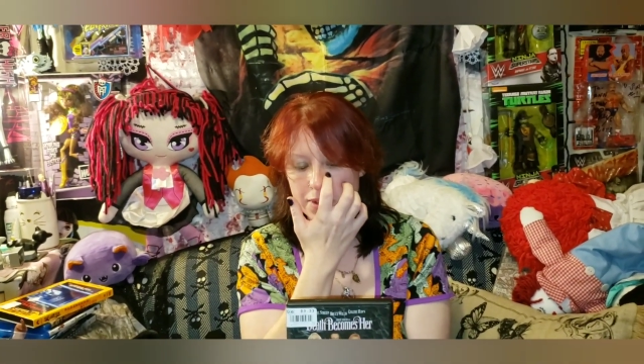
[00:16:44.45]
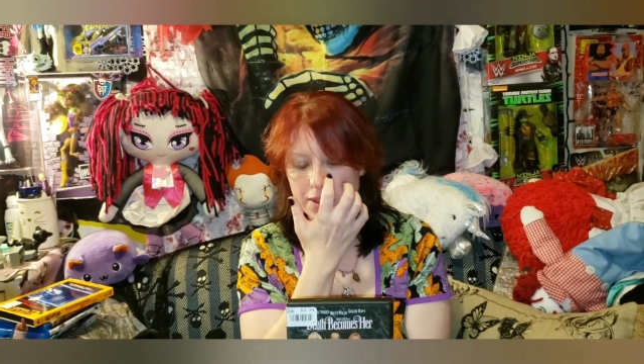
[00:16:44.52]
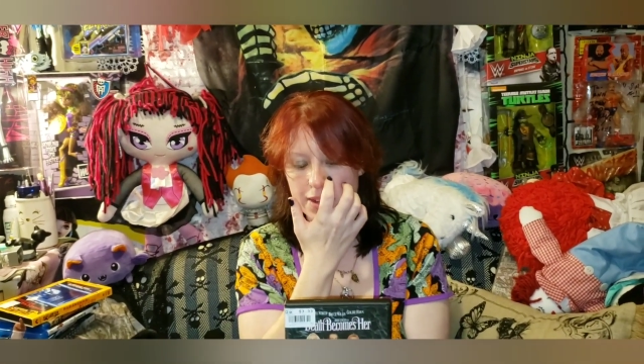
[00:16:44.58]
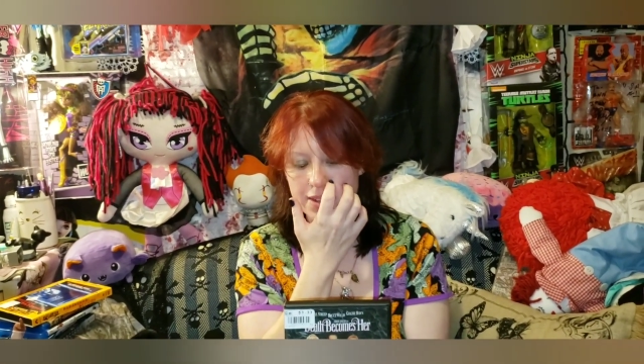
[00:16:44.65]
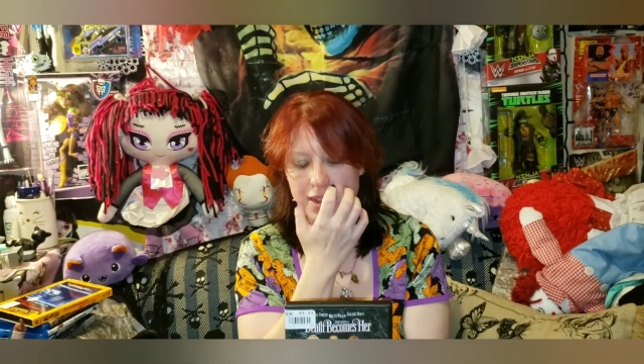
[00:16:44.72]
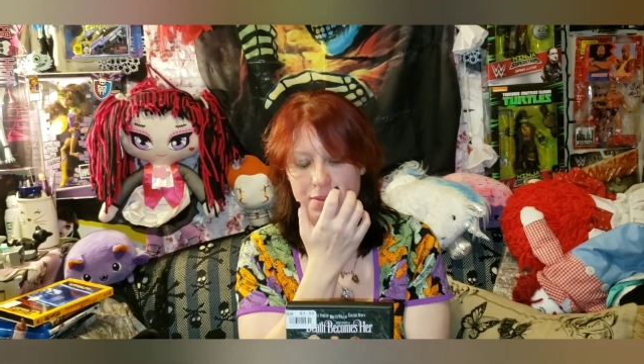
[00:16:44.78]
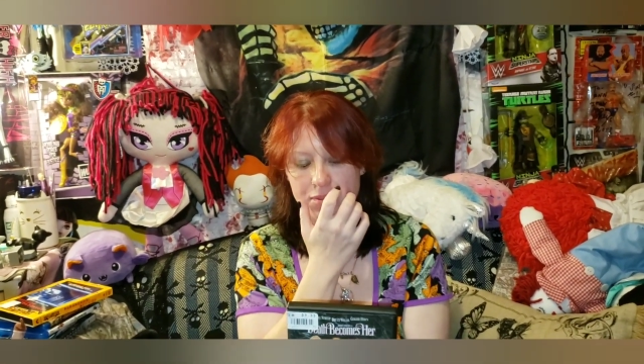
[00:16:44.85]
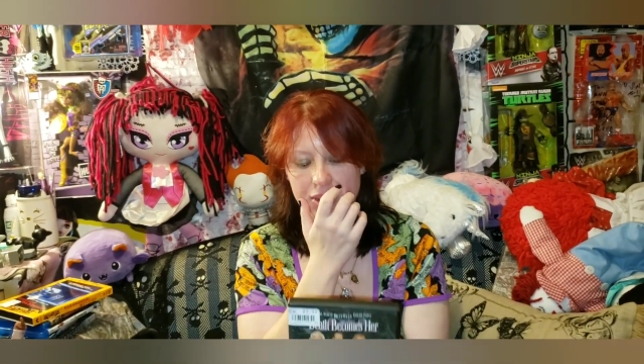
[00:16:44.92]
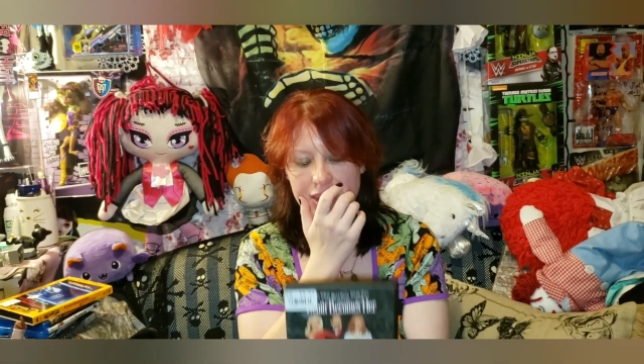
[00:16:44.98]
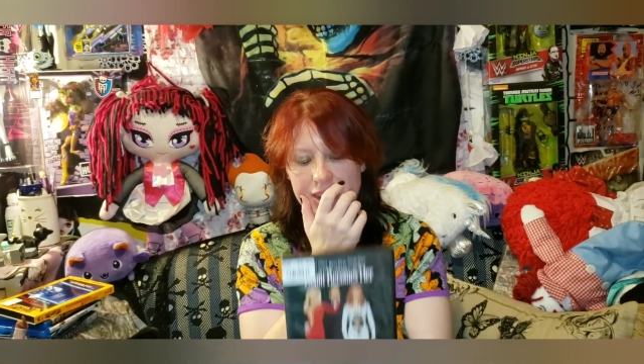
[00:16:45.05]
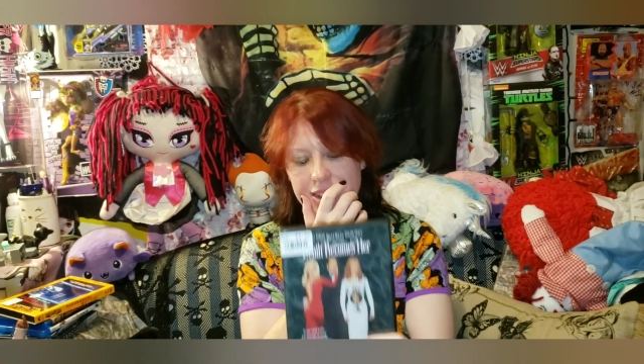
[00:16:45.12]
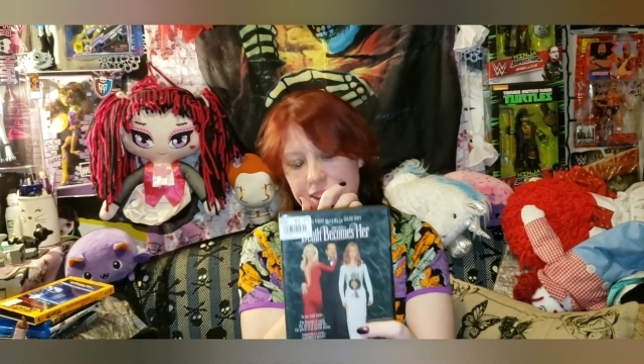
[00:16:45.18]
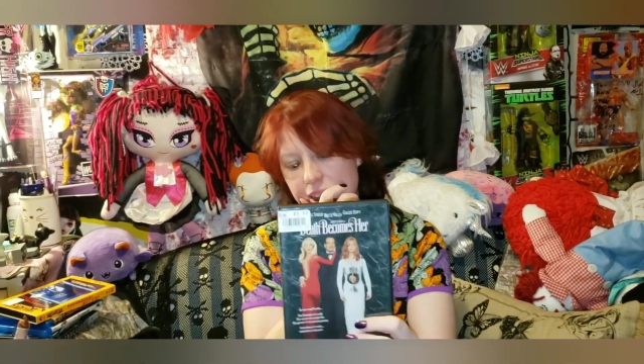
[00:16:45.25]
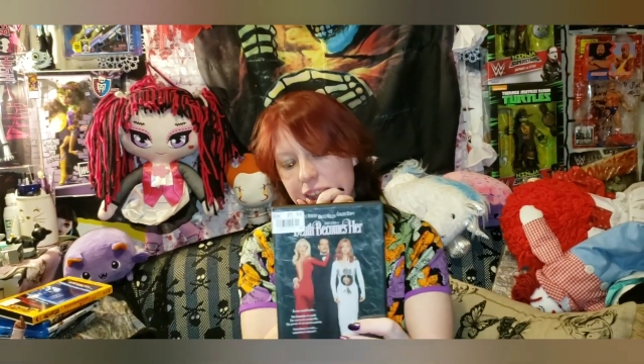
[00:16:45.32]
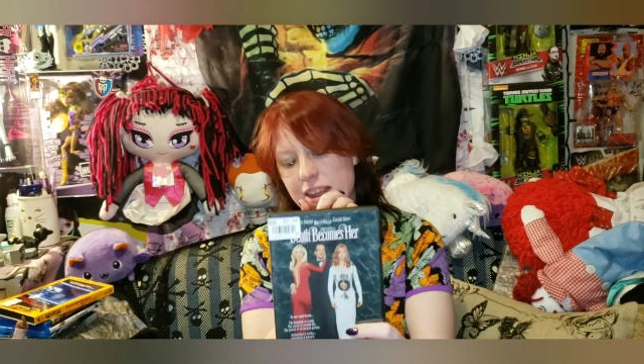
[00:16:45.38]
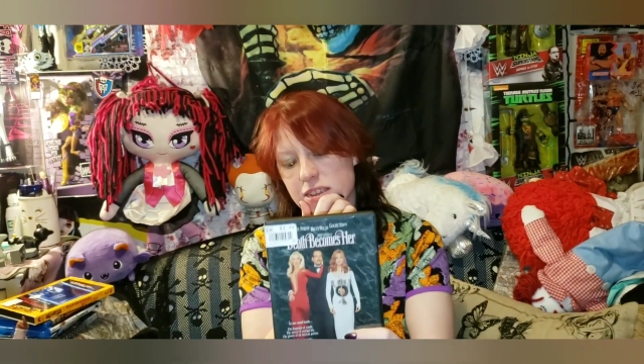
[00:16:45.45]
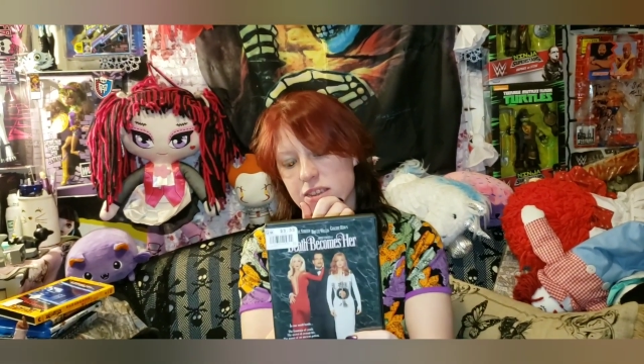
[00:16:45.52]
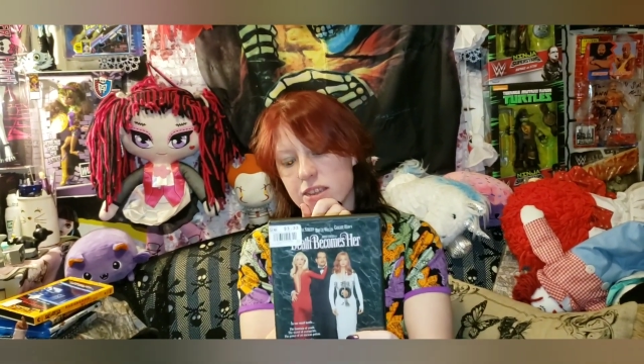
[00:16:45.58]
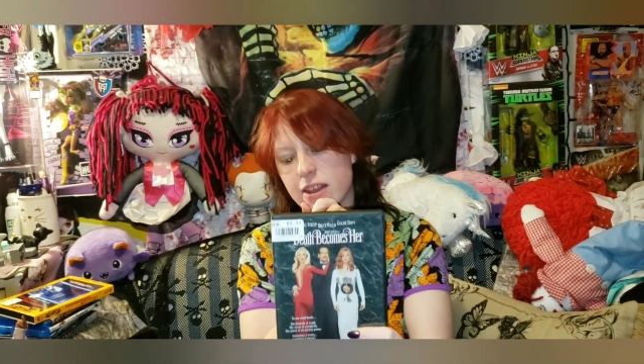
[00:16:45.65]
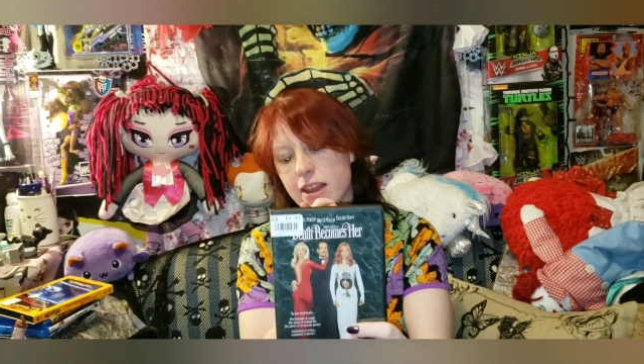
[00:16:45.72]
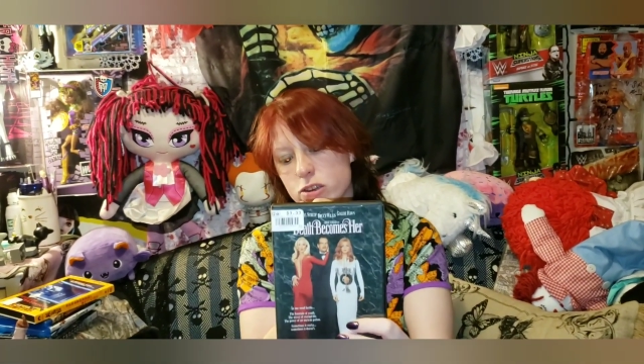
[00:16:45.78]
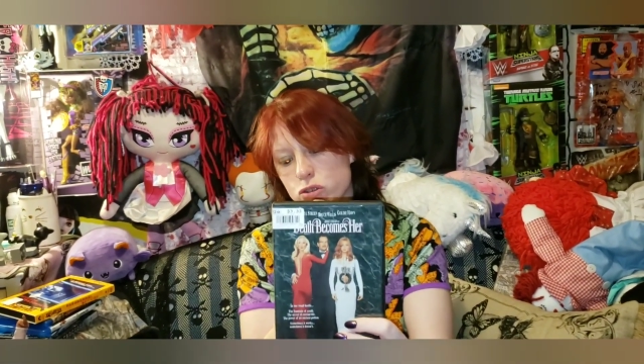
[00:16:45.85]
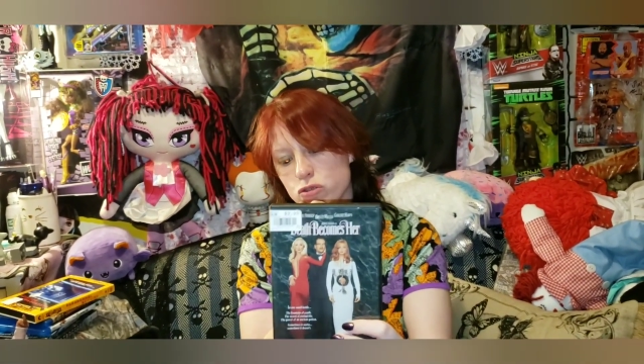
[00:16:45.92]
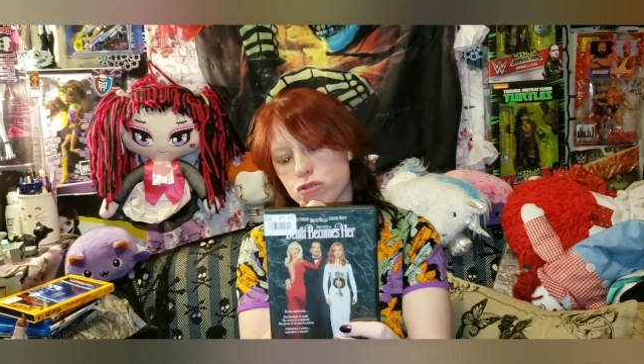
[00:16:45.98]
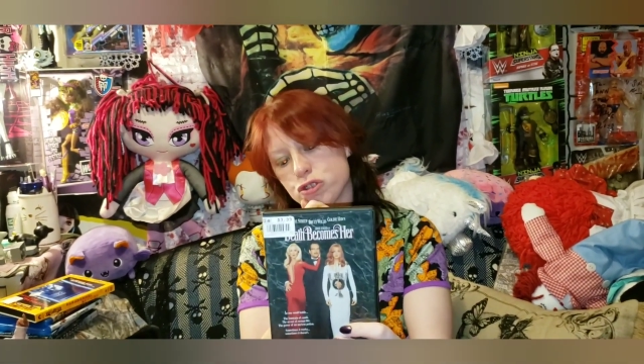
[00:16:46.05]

the same vein as the actual